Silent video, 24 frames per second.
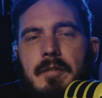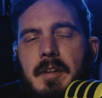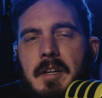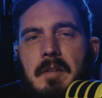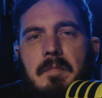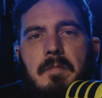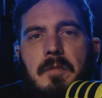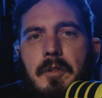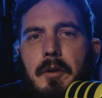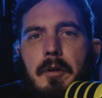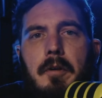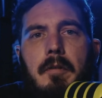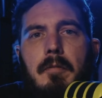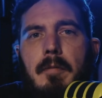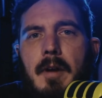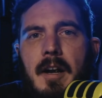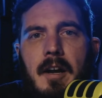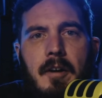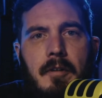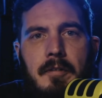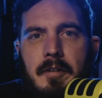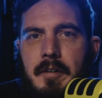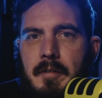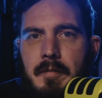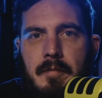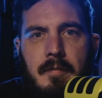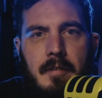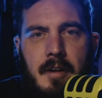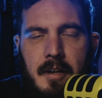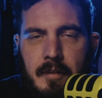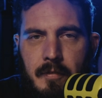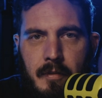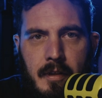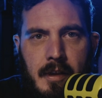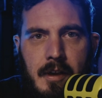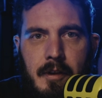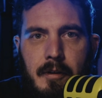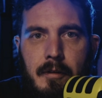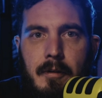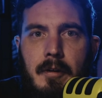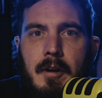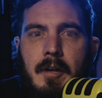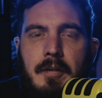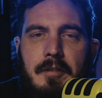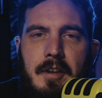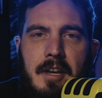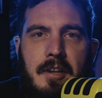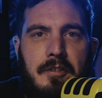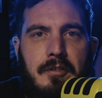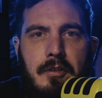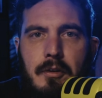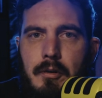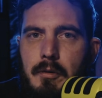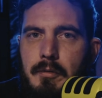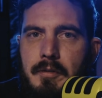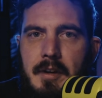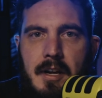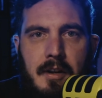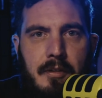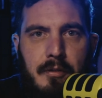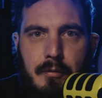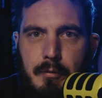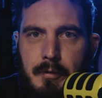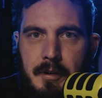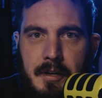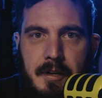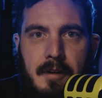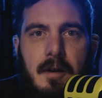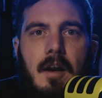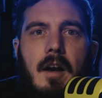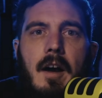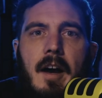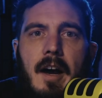like 3rd round and later, day 2, day 3.